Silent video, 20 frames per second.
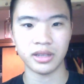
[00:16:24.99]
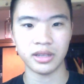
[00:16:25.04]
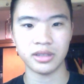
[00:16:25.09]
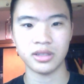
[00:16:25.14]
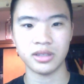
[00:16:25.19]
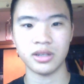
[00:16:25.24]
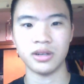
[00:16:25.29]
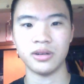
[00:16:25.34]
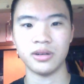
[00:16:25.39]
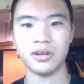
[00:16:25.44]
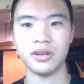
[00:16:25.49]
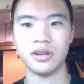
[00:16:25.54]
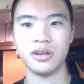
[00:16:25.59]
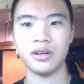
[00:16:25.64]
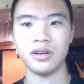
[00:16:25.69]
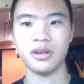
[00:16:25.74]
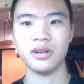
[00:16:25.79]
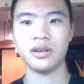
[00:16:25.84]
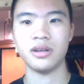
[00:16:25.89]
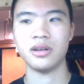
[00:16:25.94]
So
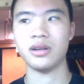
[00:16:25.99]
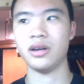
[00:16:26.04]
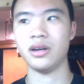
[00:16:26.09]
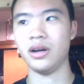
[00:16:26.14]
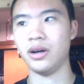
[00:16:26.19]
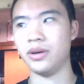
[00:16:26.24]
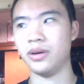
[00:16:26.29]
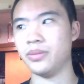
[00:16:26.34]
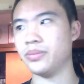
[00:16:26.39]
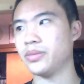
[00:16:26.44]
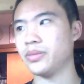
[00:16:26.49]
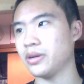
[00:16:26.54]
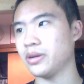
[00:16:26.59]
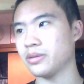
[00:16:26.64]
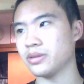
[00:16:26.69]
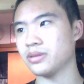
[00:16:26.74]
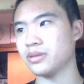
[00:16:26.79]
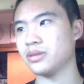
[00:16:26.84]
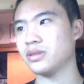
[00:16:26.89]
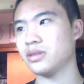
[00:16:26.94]
that
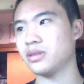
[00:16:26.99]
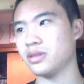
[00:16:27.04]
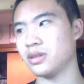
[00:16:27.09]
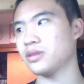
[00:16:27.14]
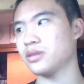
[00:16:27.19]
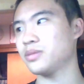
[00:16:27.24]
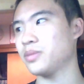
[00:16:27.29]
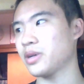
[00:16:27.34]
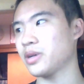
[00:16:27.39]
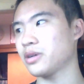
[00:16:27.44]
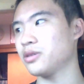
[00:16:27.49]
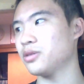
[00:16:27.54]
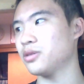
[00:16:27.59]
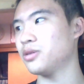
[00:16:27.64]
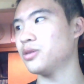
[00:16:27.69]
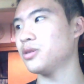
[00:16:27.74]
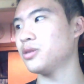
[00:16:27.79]
was, it's my goal.